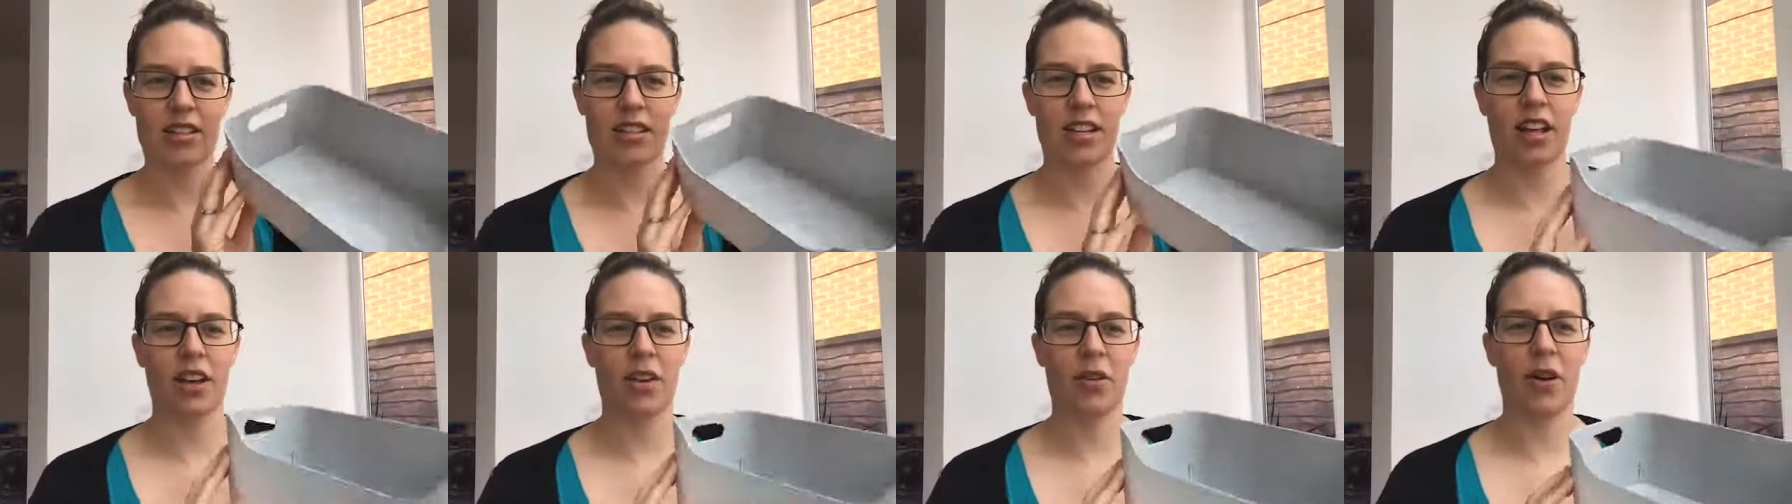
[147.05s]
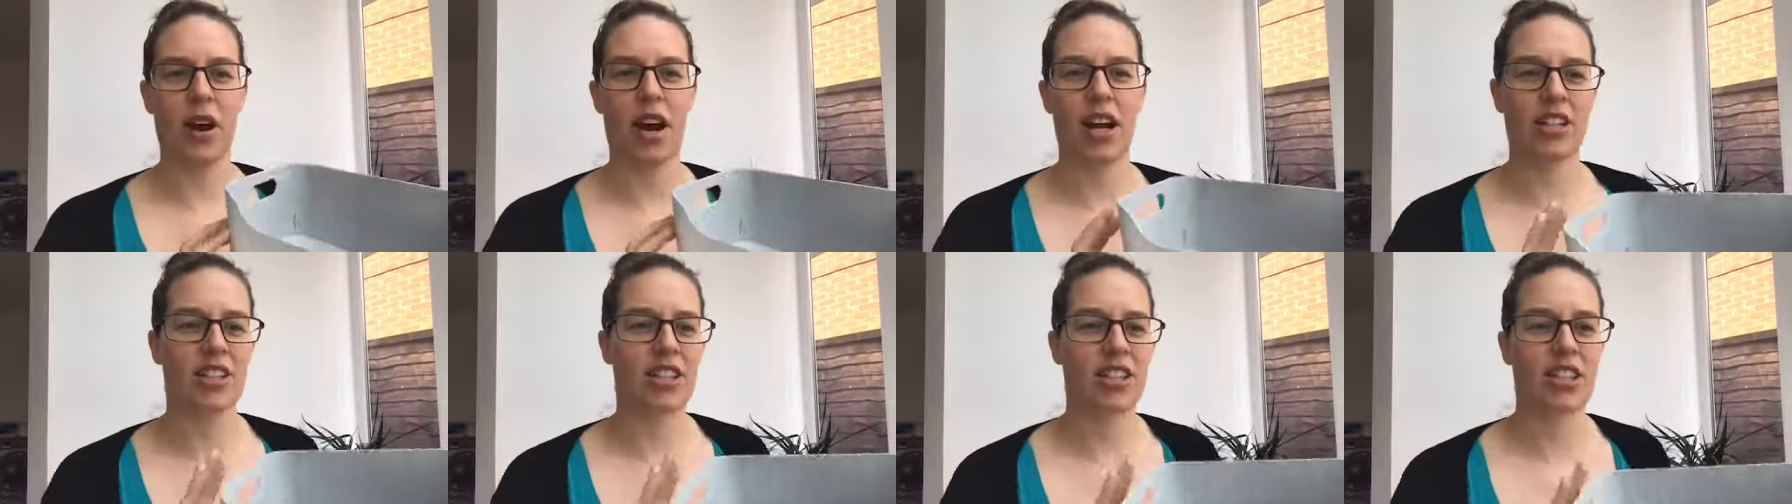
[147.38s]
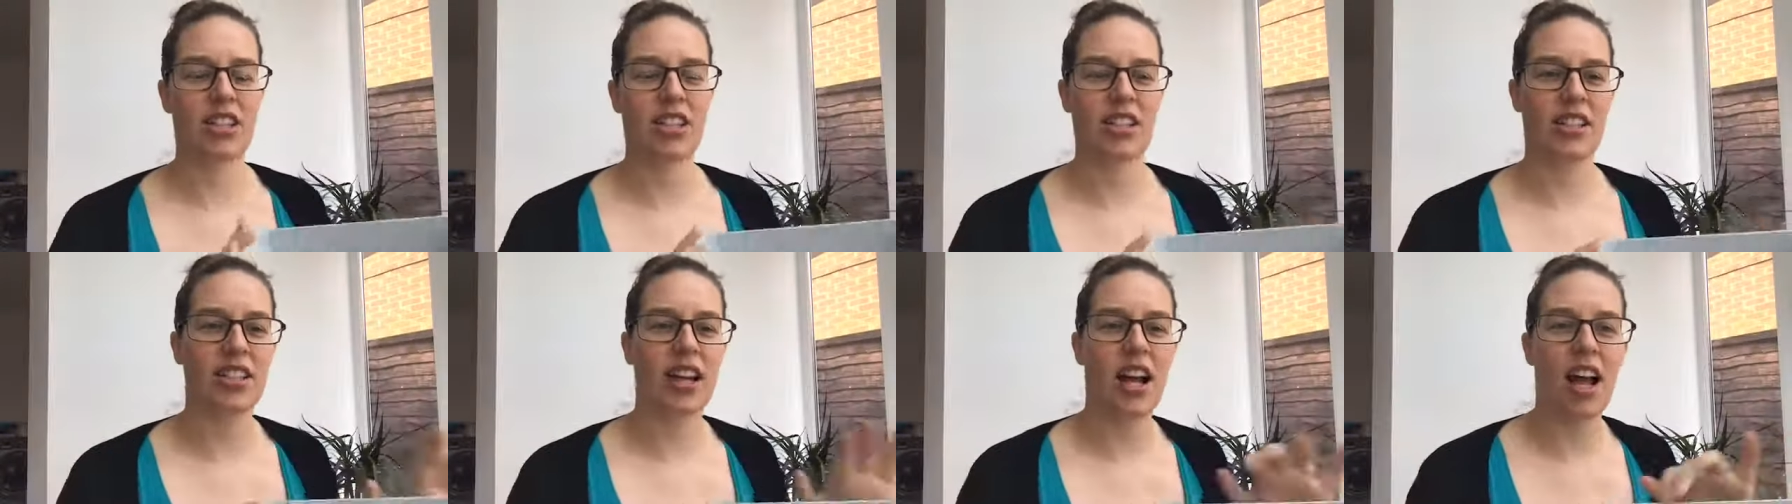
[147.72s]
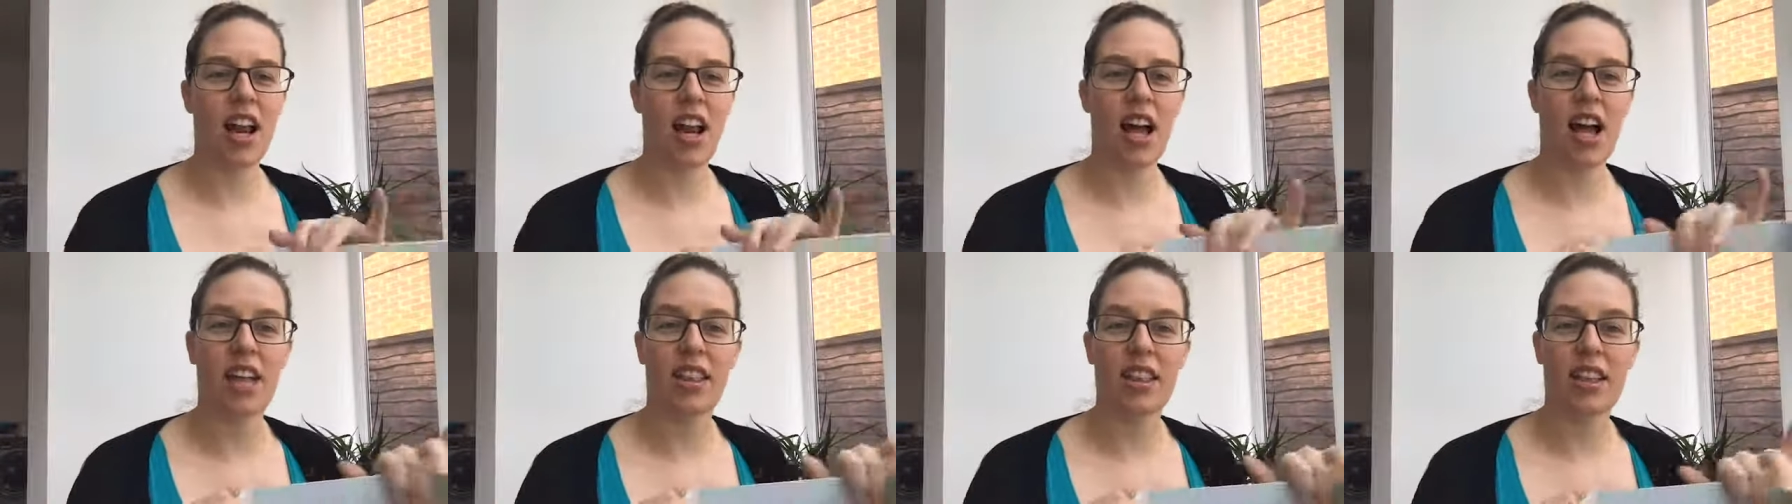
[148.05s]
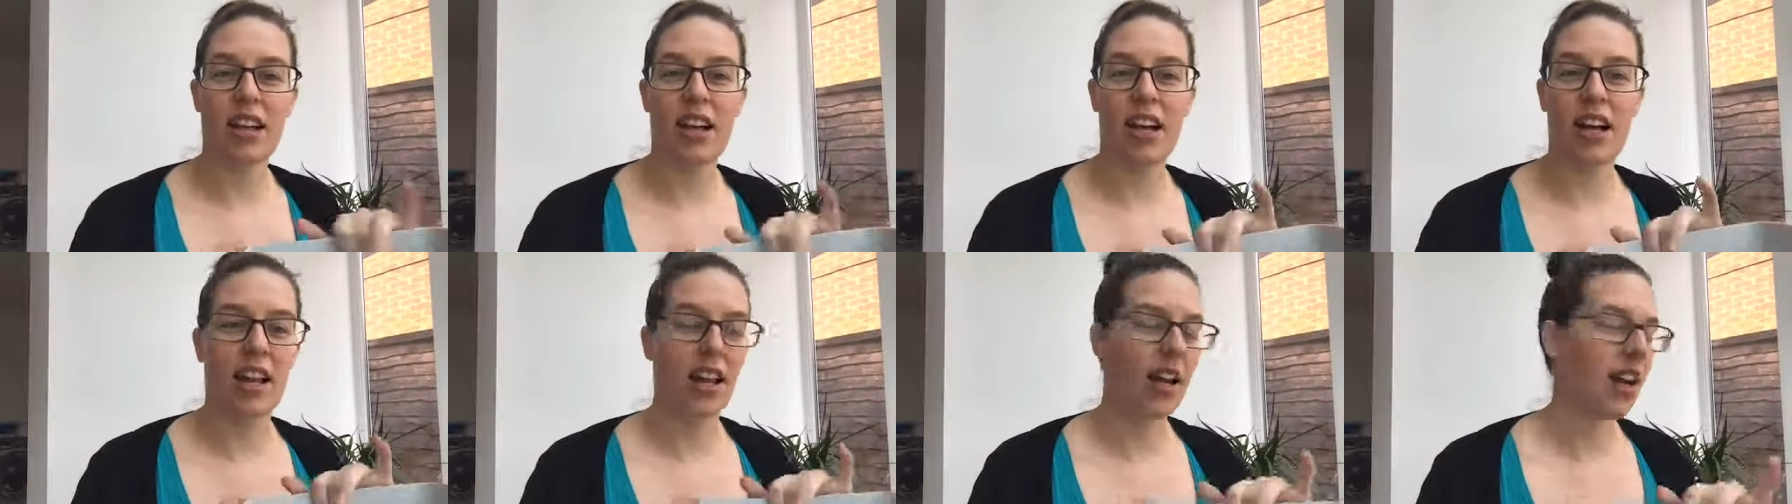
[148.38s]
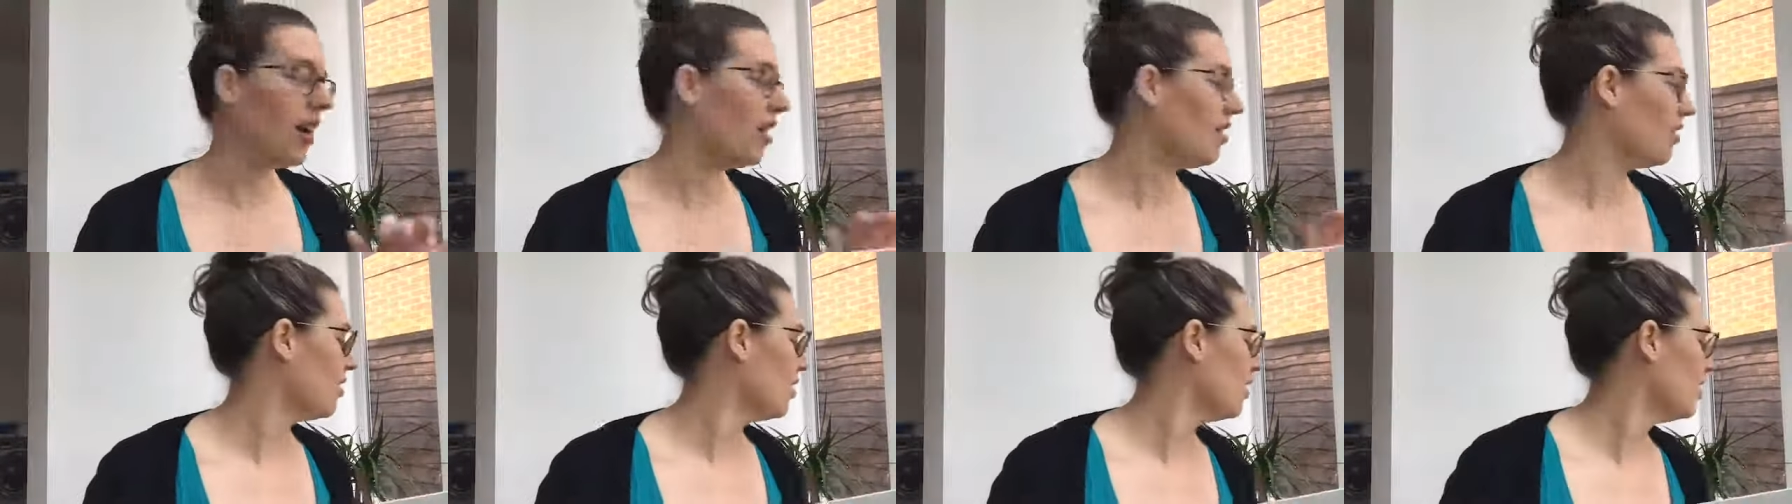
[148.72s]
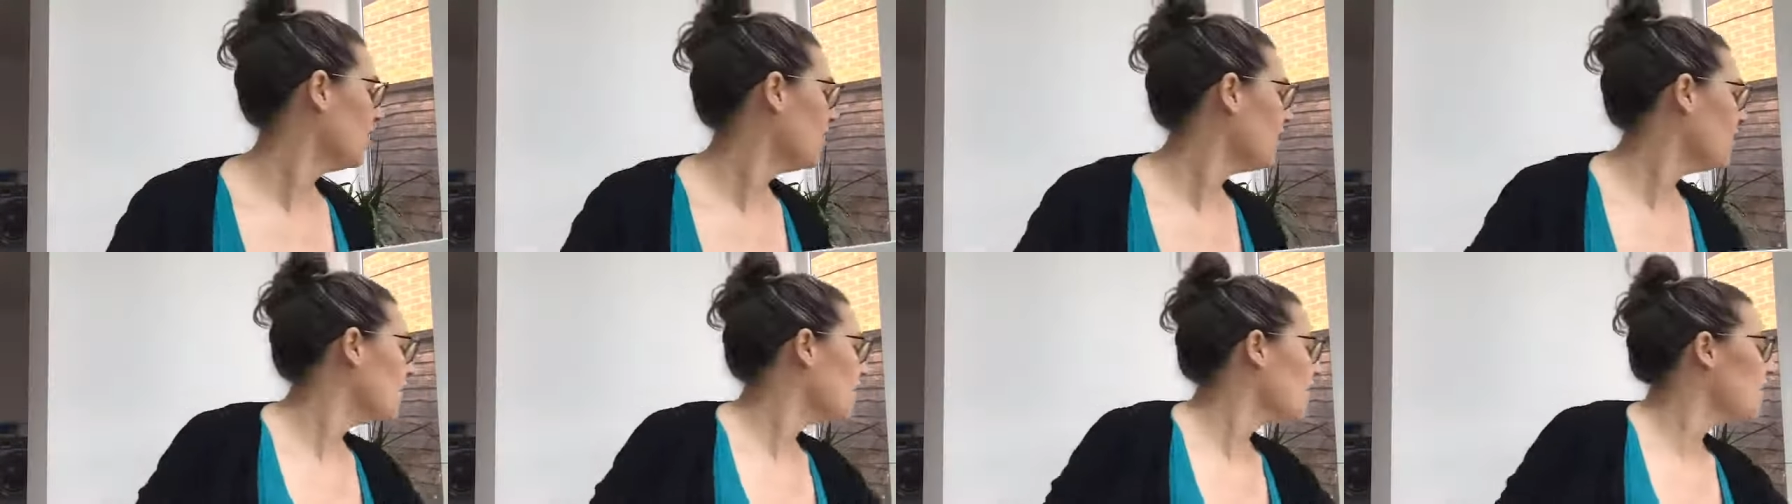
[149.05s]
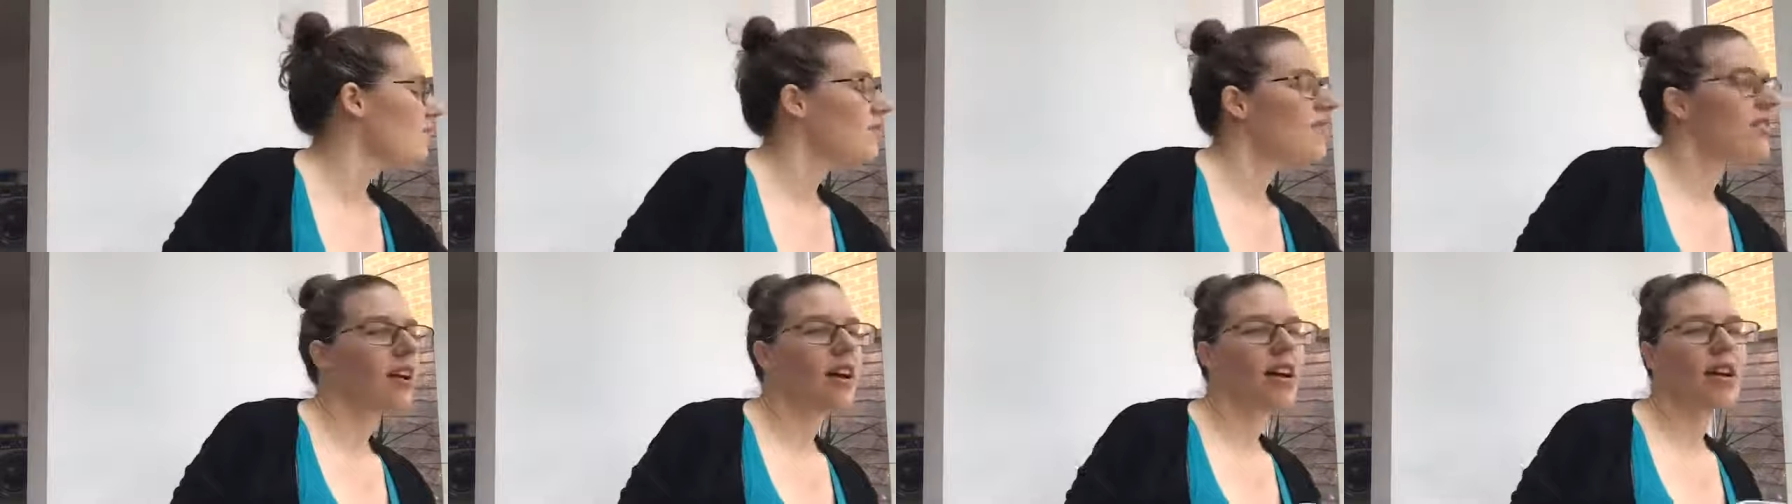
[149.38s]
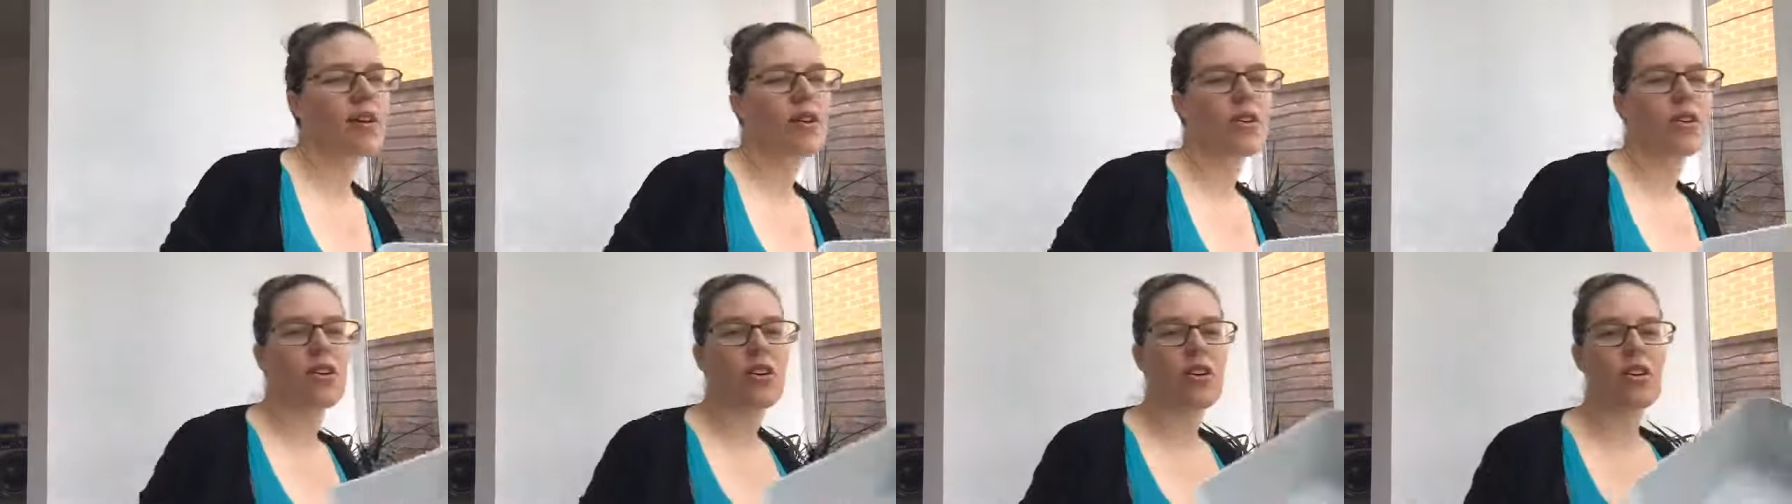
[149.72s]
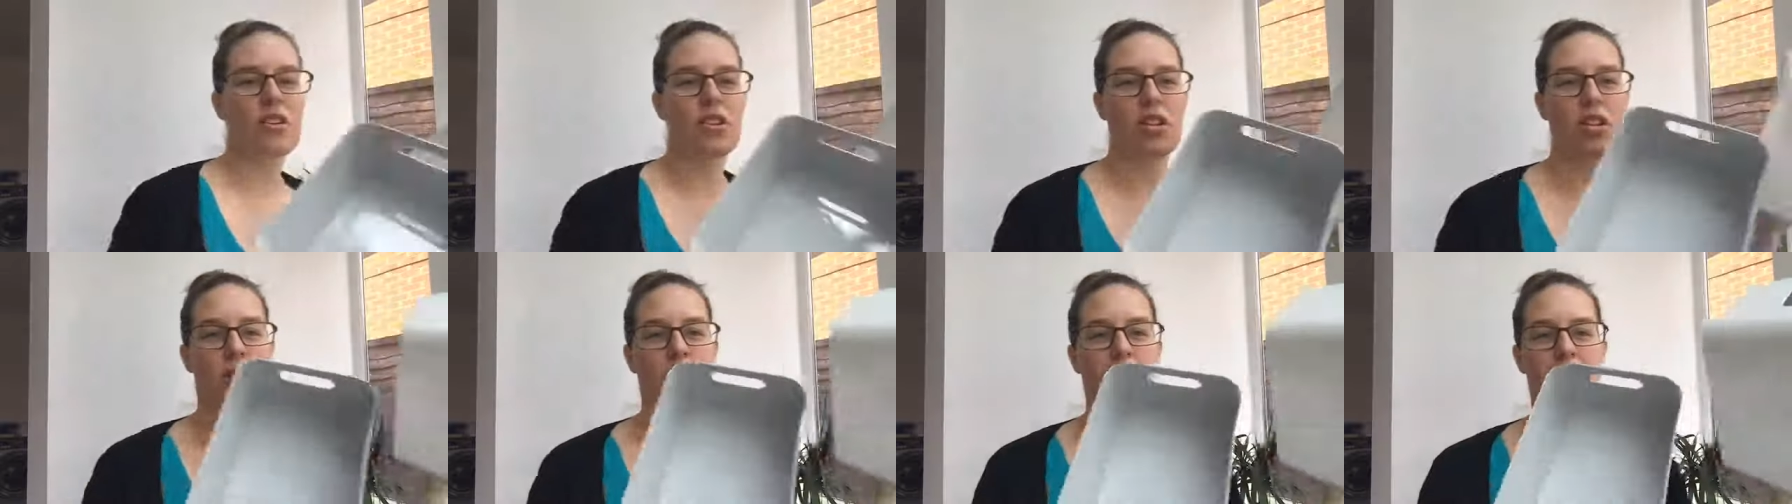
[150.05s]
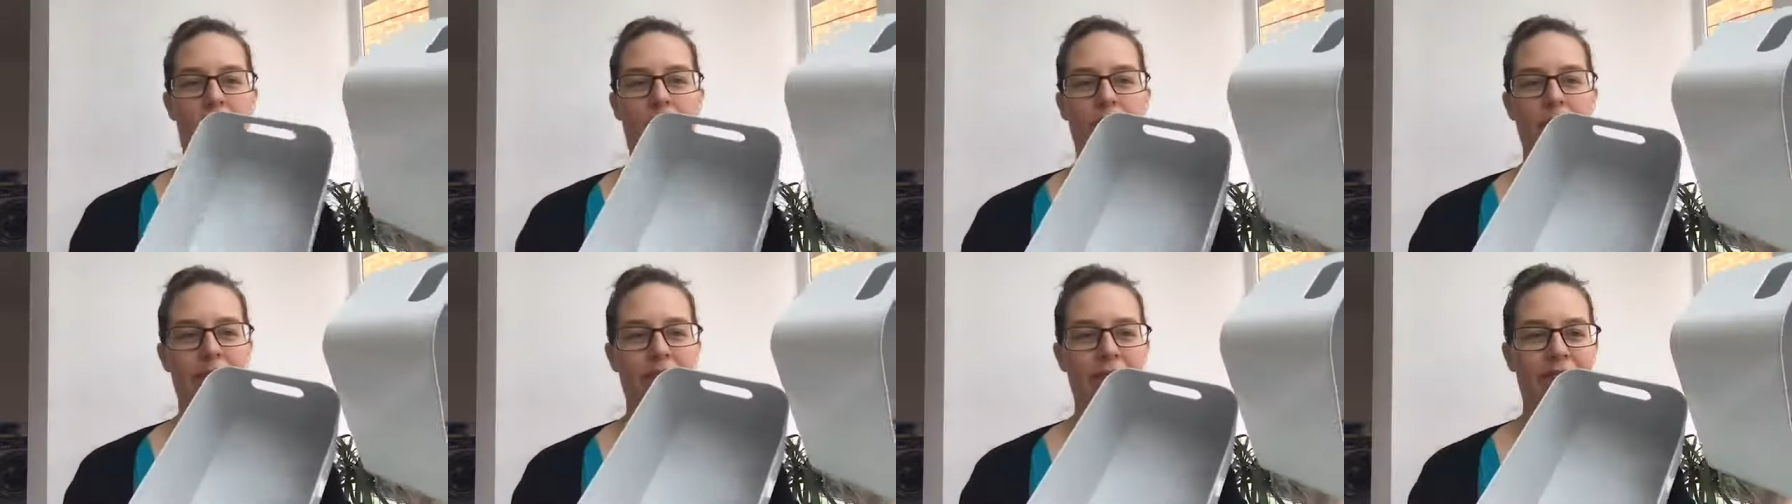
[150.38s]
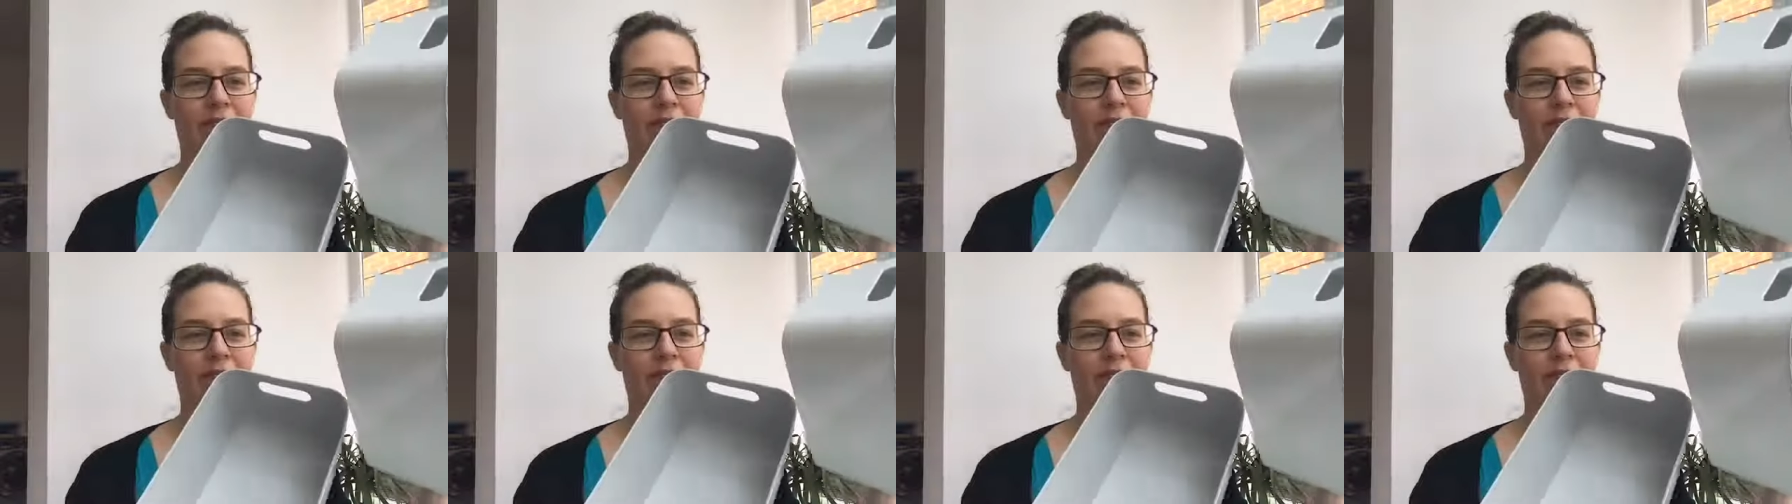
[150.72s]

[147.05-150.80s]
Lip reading: So I like the colour. So got 2 of them.